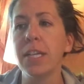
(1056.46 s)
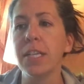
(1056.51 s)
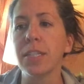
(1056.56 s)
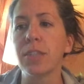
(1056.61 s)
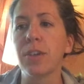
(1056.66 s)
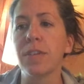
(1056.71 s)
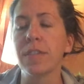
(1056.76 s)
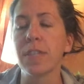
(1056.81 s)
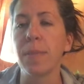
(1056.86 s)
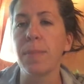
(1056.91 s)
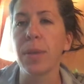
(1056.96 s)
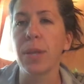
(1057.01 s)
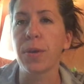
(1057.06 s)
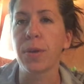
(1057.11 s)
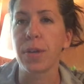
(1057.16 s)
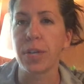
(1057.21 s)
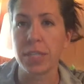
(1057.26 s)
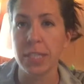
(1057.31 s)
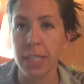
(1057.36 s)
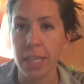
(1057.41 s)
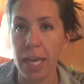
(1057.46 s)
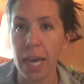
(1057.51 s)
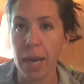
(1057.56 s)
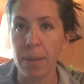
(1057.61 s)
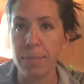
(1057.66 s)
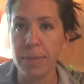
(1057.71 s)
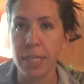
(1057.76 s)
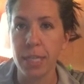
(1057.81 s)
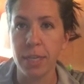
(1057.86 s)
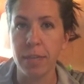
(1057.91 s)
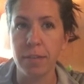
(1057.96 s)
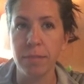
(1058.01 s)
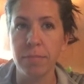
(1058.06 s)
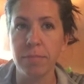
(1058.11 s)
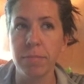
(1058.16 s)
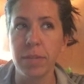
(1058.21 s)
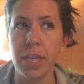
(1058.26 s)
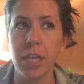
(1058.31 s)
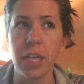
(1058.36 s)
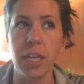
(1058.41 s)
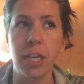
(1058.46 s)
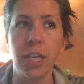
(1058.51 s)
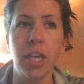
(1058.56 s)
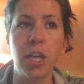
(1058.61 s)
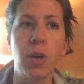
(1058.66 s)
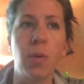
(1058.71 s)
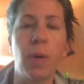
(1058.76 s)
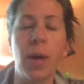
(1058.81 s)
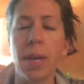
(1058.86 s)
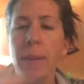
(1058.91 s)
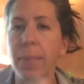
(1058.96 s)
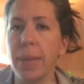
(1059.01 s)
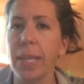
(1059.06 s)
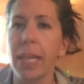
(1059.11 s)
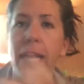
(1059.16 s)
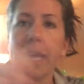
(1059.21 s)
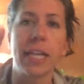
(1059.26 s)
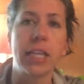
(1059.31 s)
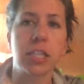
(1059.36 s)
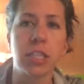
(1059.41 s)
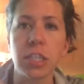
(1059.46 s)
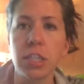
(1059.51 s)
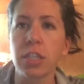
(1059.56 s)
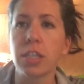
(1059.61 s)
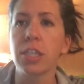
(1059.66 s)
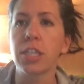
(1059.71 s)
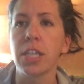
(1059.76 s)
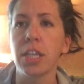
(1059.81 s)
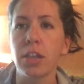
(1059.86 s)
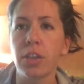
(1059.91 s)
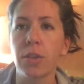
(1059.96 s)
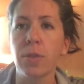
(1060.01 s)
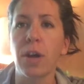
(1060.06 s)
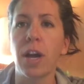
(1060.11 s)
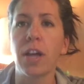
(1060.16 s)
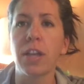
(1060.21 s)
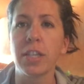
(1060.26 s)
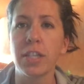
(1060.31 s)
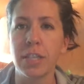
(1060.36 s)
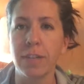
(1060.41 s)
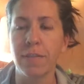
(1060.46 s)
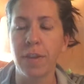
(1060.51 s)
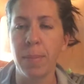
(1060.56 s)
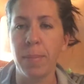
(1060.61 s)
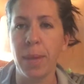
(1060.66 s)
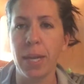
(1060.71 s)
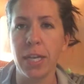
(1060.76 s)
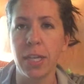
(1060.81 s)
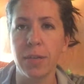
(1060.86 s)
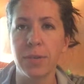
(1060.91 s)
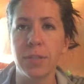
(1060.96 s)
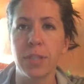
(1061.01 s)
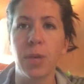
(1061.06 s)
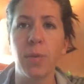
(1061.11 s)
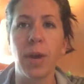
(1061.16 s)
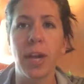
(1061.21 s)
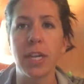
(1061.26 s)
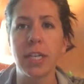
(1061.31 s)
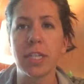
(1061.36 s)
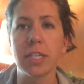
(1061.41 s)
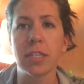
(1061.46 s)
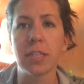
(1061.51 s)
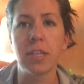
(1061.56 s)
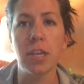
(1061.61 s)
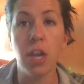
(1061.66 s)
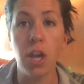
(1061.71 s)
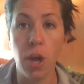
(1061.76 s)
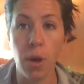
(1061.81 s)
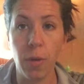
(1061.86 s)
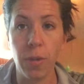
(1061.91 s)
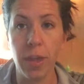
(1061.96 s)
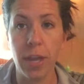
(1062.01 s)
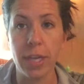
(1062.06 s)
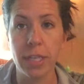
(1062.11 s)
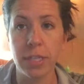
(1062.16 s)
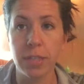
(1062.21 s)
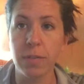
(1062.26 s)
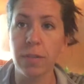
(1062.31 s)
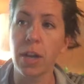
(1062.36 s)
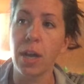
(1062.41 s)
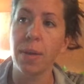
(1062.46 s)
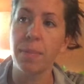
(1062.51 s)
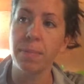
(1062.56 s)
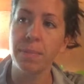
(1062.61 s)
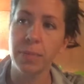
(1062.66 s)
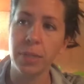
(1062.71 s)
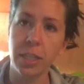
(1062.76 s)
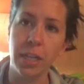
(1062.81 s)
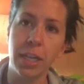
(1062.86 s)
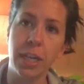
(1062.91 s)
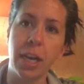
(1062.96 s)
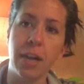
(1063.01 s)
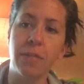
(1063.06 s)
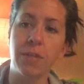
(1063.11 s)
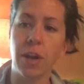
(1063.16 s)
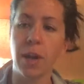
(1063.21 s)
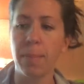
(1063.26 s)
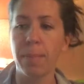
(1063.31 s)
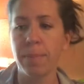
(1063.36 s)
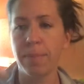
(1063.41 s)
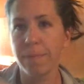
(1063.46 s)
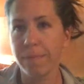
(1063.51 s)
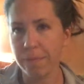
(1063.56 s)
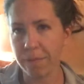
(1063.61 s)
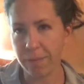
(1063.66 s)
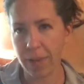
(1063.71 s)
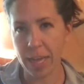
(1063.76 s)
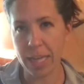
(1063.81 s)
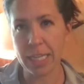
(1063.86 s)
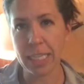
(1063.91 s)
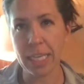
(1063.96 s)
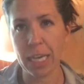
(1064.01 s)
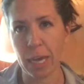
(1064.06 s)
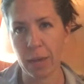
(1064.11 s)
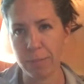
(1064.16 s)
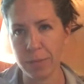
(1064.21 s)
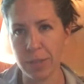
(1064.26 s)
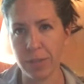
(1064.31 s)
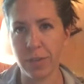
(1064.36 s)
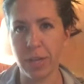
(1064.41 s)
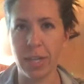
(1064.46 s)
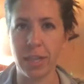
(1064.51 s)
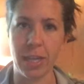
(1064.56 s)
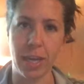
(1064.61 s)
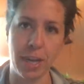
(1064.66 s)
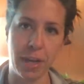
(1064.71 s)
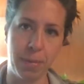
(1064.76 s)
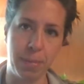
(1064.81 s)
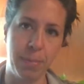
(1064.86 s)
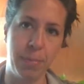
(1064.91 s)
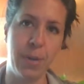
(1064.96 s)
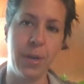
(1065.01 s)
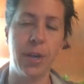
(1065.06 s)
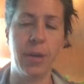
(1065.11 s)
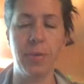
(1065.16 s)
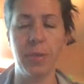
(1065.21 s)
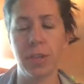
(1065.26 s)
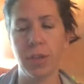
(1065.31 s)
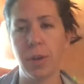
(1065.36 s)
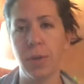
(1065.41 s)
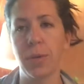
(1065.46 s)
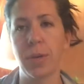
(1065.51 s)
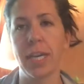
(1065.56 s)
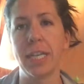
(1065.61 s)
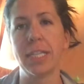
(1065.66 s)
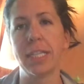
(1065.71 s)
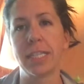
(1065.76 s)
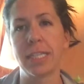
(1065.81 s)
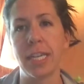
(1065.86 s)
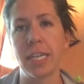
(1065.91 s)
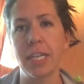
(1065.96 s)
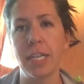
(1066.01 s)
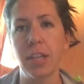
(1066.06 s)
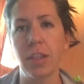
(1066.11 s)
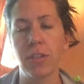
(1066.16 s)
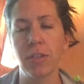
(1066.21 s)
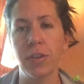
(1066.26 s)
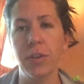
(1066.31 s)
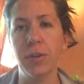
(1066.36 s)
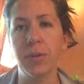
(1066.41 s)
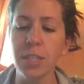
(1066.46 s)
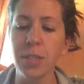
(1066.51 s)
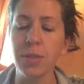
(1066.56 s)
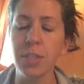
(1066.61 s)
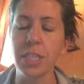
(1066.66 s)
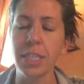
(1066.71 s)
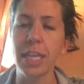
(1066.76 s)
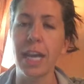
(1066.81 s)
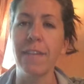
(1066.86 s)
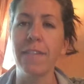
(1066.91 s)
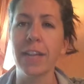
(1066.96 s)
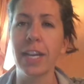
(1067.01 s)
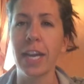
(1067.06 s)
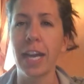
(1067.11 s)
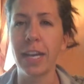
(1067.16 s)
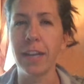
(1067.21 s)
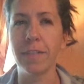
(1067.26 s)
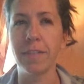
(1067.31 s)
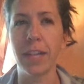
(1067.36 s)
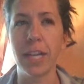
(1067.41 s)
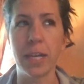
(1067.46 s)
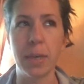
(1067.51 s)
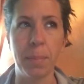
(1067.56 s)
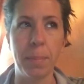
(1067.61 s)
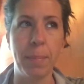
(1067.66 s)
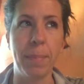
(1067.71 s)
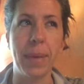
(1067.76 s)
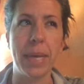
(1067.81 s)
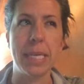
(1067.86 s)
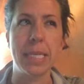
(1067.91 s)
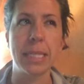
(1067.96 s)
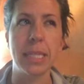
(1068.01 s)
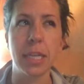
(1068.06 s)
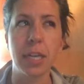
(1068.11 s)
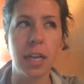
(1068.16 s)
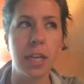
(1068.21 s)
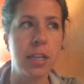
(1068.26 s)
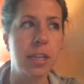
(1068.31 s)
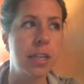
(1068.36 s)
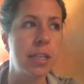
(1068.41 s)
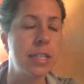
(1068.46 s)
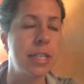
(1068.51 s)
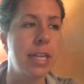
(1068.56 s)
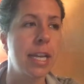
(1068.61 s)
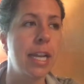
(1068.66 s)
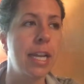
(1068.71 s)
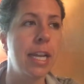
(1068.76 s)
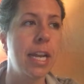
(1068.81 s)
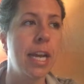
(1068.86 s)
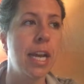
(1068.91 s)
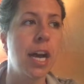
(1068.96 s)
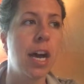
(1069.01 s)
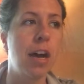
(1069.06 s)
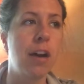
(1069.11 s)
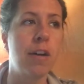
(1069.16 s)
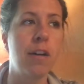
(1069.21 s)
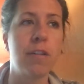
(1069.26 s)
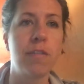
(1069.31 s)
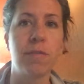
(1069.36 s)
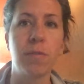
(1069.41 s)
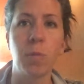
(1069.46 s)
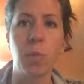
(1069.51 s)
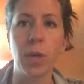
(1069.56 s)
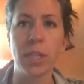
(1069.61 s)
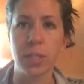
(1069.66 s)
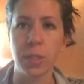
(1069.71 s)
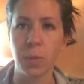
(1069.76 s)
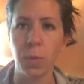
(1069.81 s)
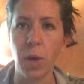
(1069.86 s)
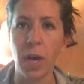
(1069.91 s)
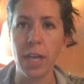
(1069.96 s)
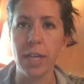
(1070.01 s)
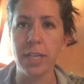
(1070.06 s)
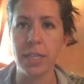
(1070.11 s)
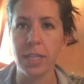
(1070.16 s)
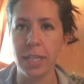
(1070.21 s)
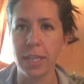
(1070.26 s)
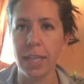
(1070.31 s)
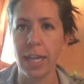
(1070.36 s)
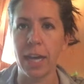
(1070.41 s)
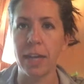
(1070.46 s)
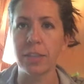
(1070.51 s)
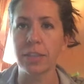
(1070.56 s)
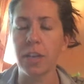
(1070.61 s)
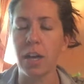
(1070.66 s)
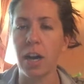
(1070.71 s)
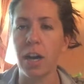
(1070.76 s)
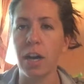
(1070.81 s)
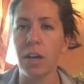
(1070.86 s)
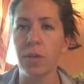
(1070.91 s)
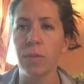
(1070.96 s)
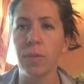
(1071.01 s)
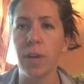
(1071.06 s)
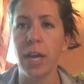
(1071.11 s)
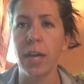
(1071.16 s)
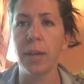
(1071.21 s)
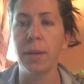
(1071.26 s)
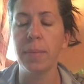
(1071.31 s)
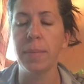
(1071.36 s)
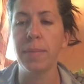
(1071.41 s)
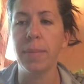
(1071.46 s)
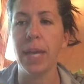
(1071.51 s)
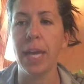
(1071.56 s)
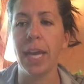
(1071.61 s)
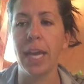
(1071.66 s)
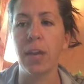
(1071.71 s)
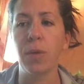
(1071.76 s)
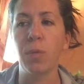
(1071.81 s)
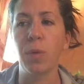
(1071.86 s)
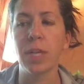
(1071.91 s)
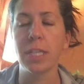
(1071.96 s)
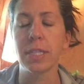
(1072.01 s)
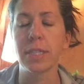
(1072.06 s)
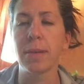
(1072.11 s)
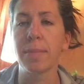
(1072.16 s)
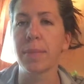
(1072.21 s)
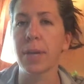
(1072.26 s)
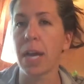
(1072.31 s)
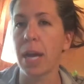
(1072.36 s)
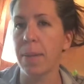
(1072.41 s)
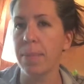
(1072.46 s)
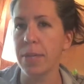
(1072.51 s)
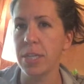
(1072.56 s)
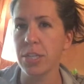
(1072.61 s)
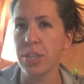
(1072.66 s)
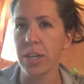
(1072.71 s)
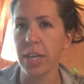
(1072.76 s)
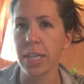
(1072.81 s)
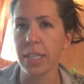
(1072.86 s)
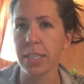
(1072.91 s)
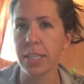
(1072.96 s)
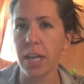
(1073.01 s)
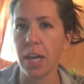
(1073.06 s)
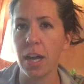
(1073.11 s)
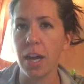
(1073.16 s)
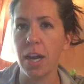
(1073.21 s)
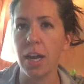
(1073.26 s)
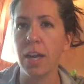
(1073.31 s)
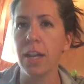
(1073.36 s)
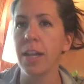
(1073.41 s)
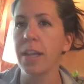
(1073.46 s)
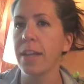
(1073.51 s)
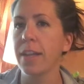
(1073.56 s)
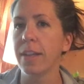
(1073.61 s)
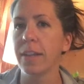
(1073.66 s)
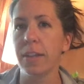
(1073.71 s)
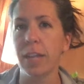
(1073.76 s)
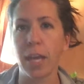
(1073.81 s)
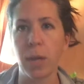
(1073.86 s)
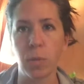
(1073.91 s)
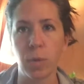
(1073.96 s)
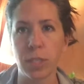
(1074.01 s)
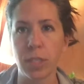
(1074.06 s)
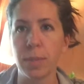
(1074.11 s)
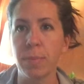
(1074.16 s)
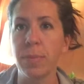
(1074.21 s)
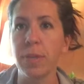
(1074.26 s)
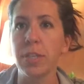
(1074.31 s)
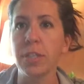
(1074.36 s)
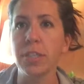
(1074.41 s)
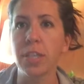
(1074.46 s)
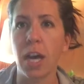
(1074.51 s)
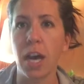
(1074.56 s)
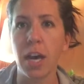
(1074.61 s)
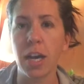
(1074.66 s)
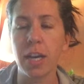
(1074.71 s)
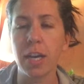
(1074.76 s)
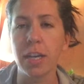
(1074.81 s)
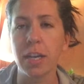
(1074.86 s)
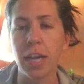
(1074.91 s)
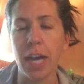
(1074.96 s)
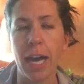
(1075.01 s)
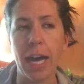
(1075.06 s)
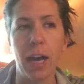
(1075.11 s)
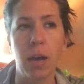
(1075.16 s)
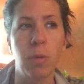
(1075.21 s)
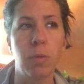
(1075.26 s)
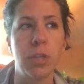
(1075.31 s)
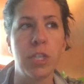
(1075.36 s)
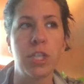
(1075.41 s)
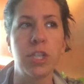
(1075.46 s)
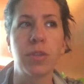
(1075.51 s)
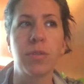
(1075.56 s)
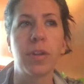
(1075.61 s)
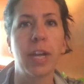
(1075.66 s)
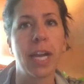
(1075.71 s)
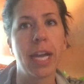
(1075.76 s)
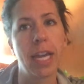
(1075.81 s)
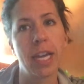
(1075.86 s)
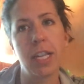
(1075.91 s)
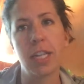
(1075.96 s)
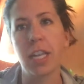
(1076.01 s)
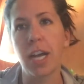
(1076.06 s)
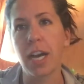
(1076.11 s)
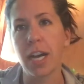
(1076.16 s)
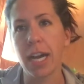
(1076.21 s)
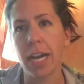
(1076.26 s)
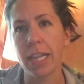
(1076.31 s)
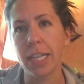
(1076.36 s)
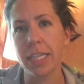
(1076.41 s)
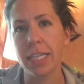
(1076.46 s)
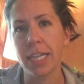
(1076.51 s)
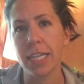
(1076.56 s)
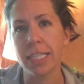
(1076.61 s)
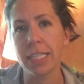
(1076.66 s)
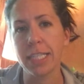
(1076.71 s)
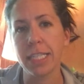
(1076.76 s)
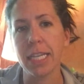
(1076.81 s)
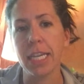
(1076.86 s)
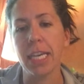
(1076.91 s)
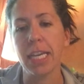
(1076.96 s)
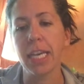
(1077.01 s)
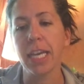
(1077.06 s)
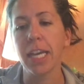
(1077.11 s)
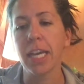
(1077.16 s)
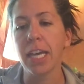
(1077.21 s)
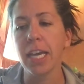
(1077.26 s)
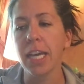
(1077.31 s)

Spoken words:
So if somebody orders Captain, you don't want to be like searching through all the different menus. You want to just know that it's a rum, click on rum, find Captain right there, put it with Coke, and send it through. So just having kind of like basic understanding of what's what in the alcohol realm and what some common drinks are, like what's a bulldog? How would you ring in a Long Island iced tea?